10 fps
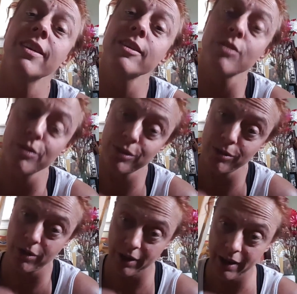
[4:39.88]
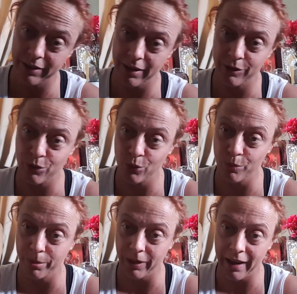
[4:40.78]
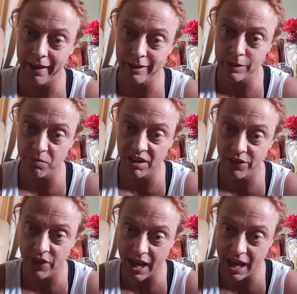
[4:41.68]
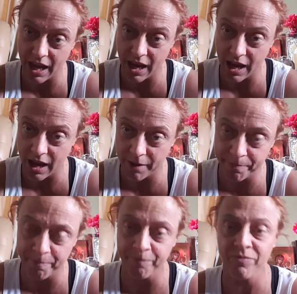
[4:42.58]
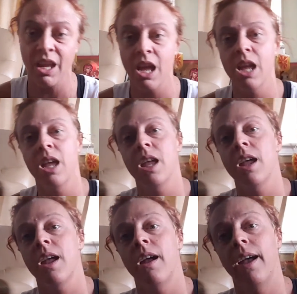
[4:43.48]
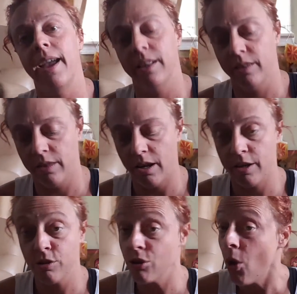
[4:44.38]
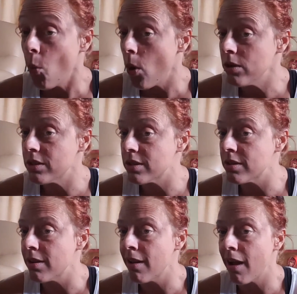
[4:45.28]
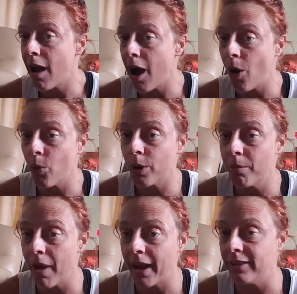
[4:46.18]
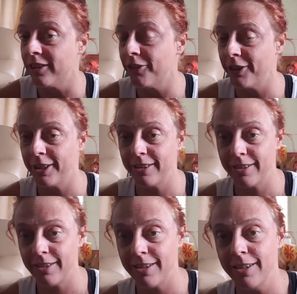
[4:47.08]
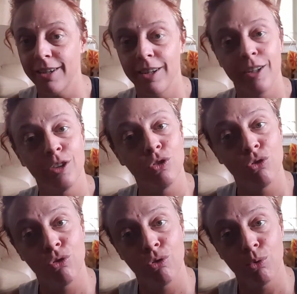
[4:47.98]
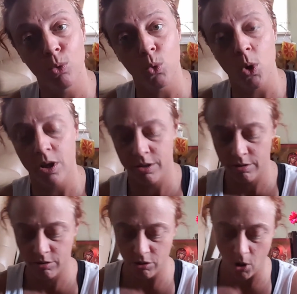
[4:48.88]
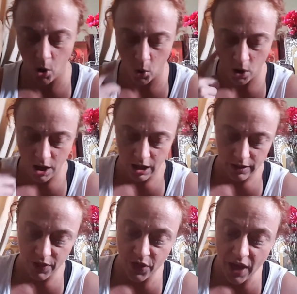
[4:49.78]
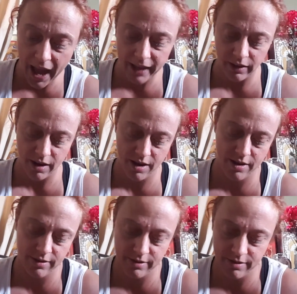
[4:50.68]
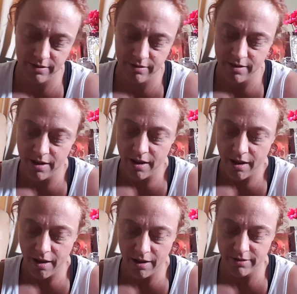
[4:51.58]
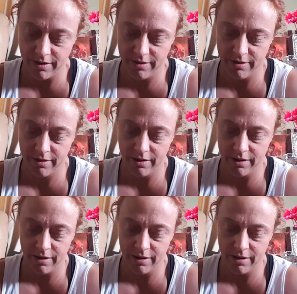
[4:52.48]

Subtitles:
is also connected to blacksmithing. And so was our main divinity too. So that is another